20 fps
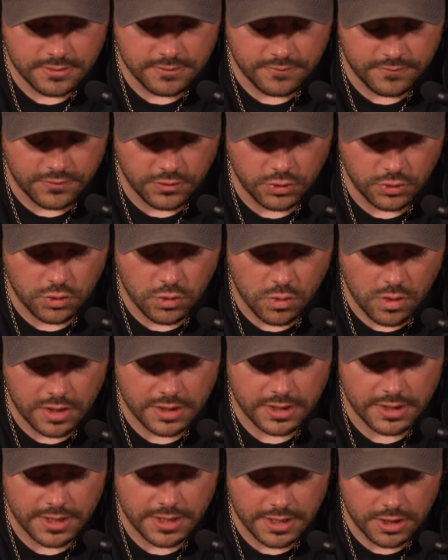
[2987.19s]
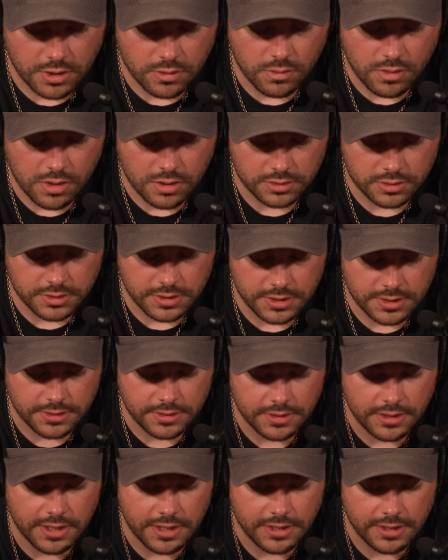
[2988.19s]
So genetics food quantity and quality